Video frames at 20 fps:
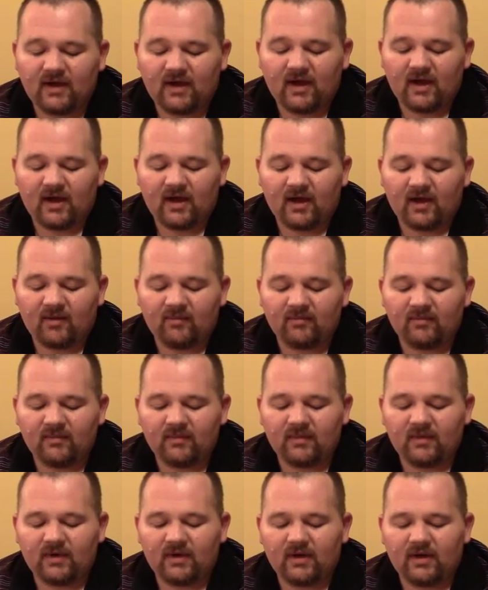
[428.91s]

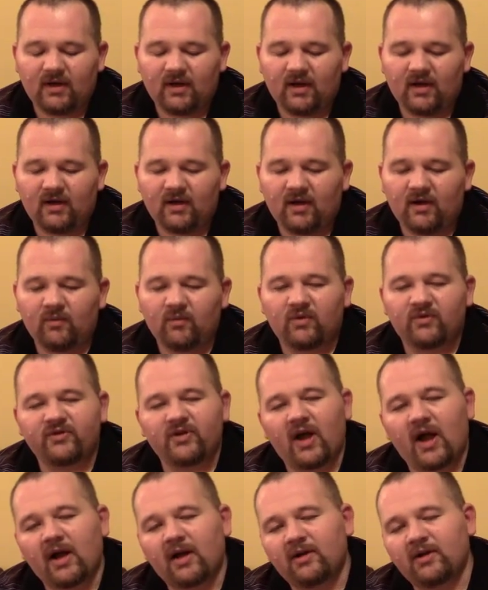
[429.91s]
and we'll
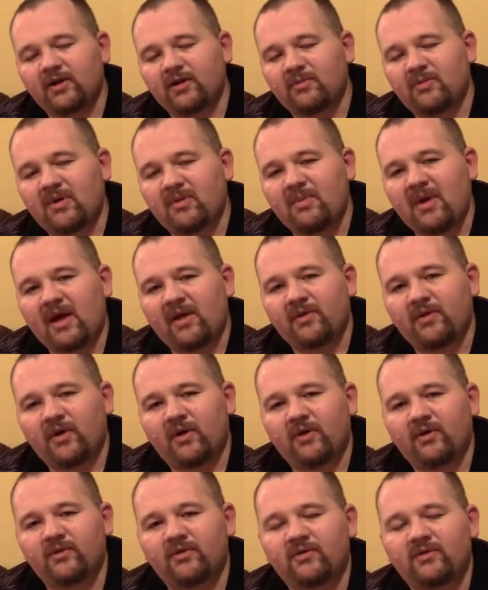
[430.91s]
talk a little bit about
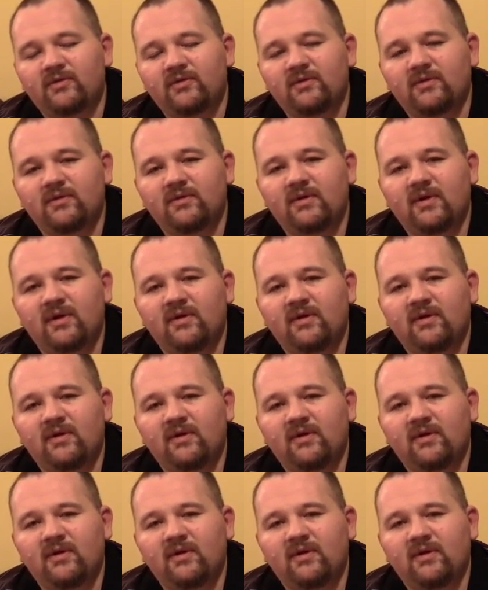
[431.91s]
those